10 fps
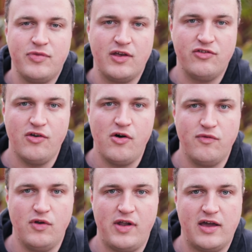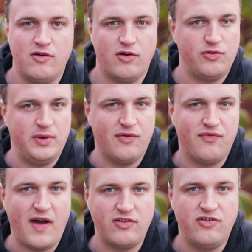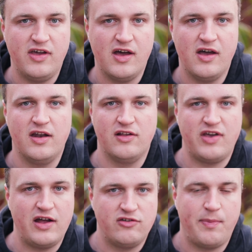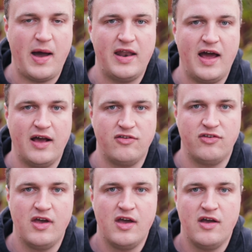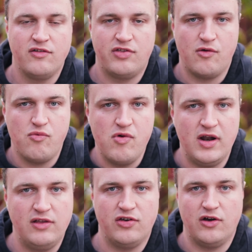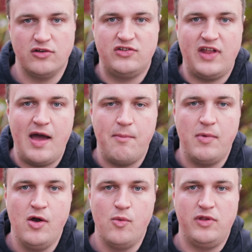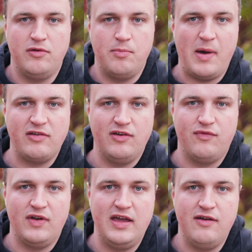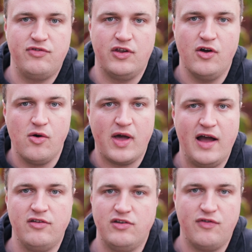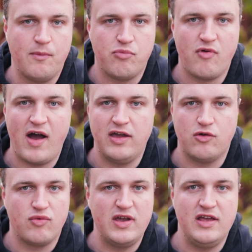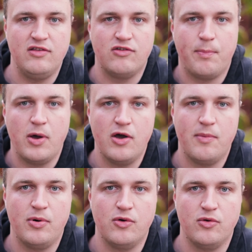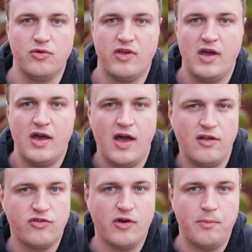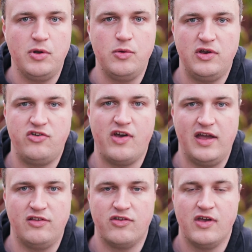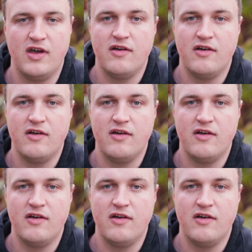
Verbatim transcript: They sort of look like a cross between a Fatsia and a Tetrapanax. So they're a really tall stem with these massive leaves in all kinds of different bright greens, purples and sort of bluey shades.